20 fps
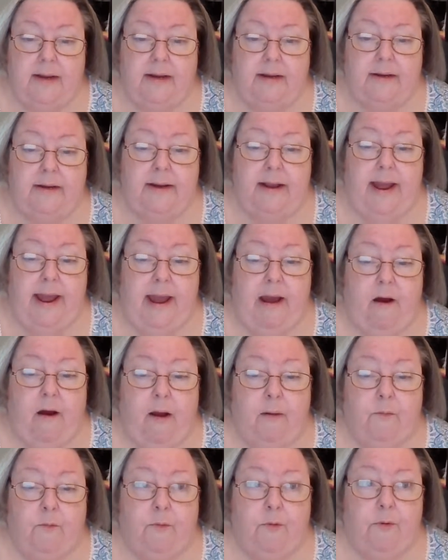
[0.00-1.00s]
Now
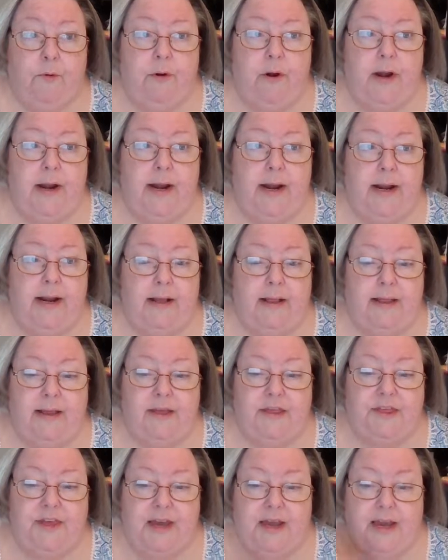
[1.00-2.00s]
I'm really
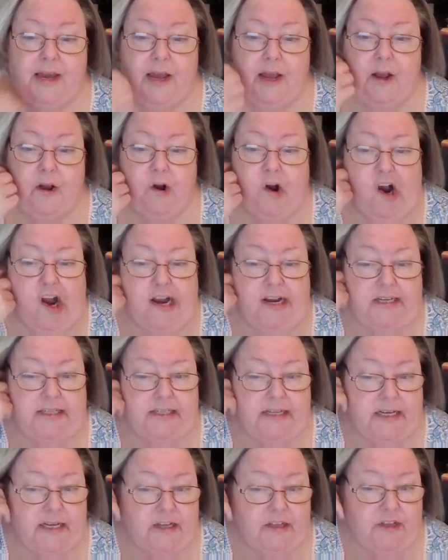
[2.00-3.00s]
thinking
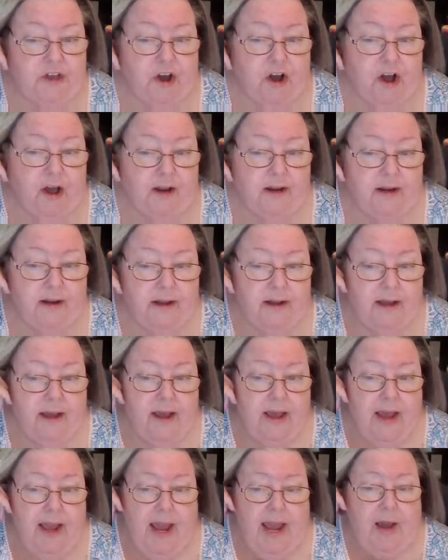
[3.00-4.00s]
crazy, he thought.
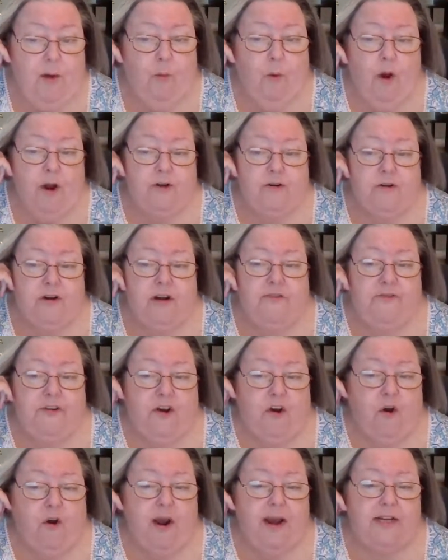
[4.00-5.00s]
He wondered if a
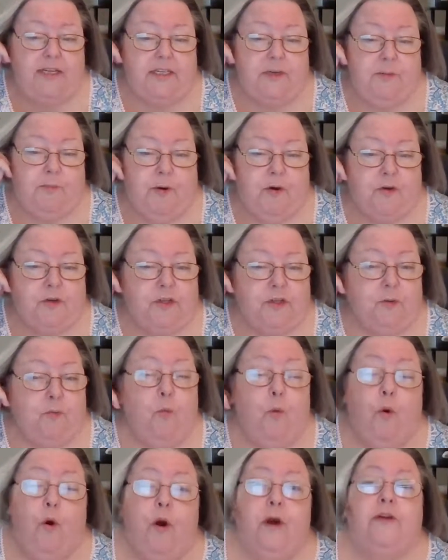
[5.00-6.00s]
crazy person
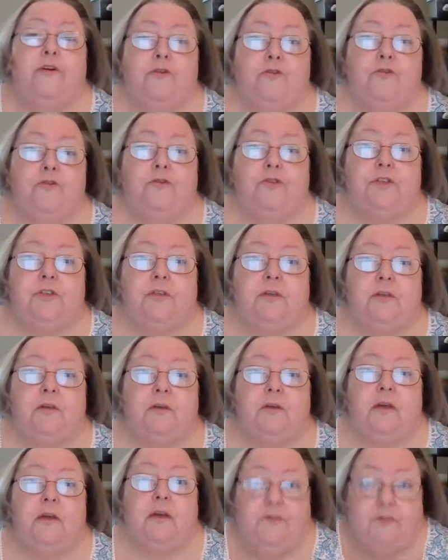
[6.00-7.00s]
wonders
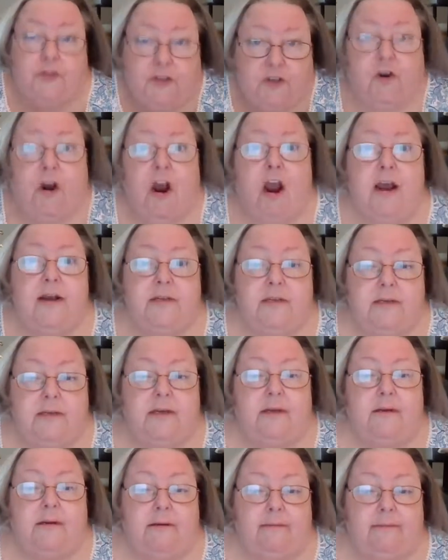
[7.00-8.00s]
if he's
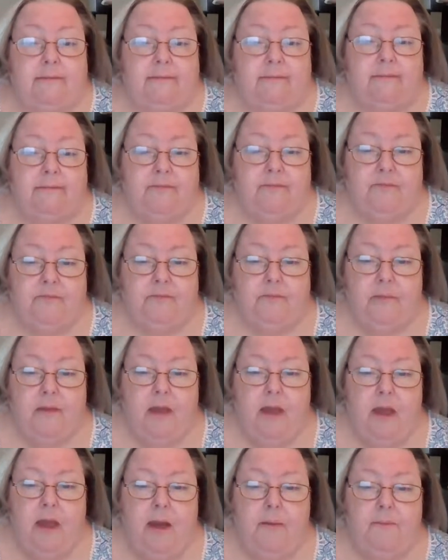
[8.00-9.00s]
crazy.
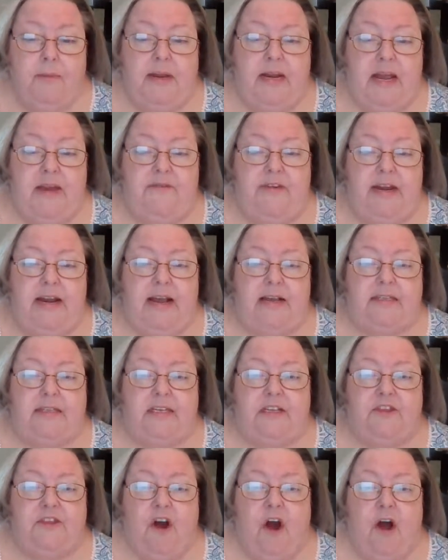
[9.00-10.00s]
But even as
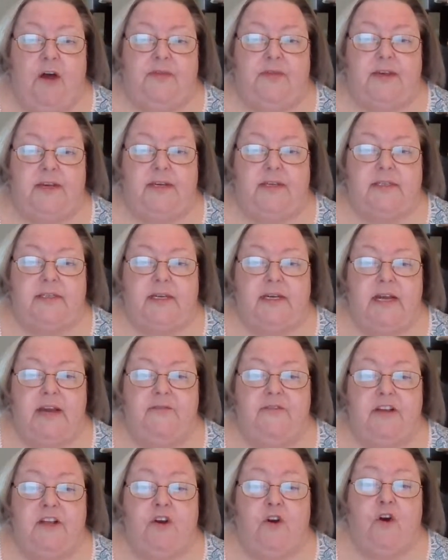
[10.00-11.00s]
he thought this, an
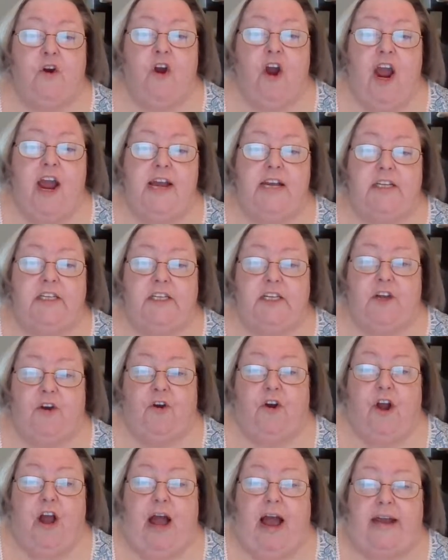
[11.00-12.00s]
even
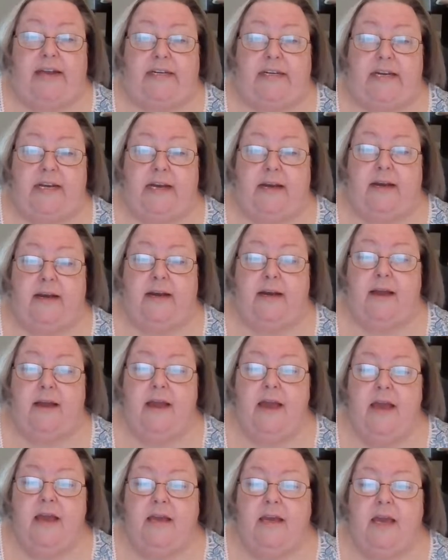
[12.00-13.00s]
crazier idea
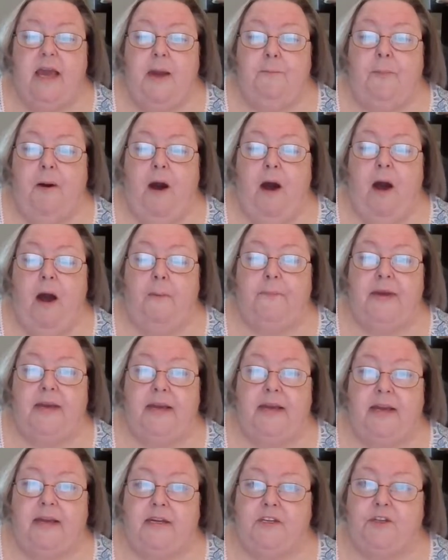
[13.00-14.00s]
kept
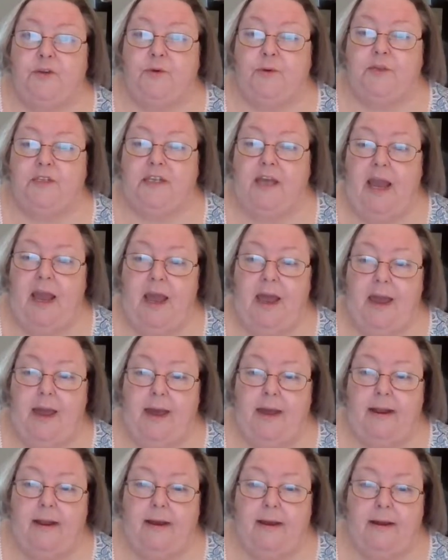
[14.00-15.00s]
popping into his
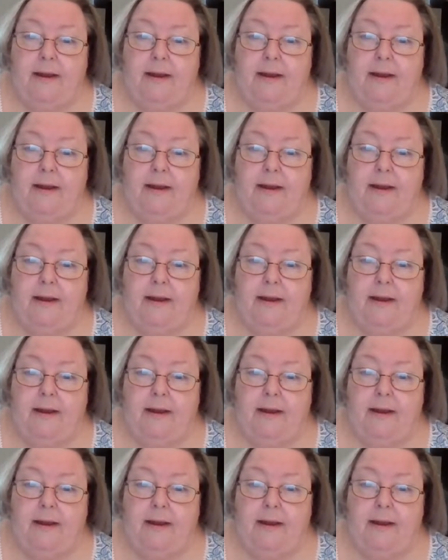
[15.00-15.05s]
head.